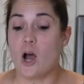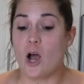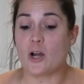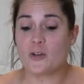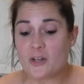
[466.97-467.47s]

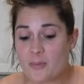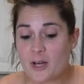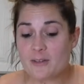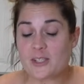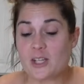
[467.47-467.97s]
Our cream
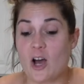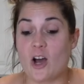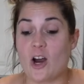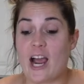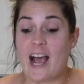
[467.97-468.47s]
puffs
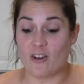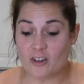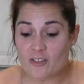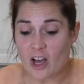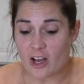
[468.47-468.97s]
are out
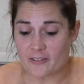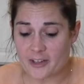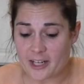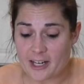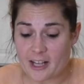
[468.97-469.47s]
of the
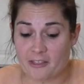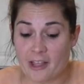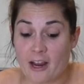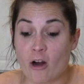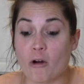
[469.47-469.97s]
oven and
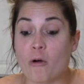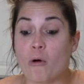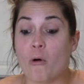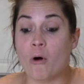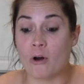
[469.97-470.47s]
they are
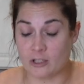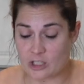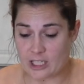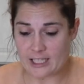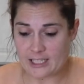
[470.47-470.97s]

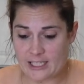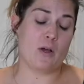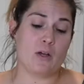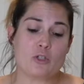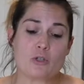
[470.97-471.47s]
gorgeous.
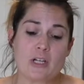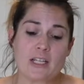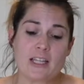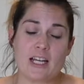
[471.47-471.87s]
A trick that I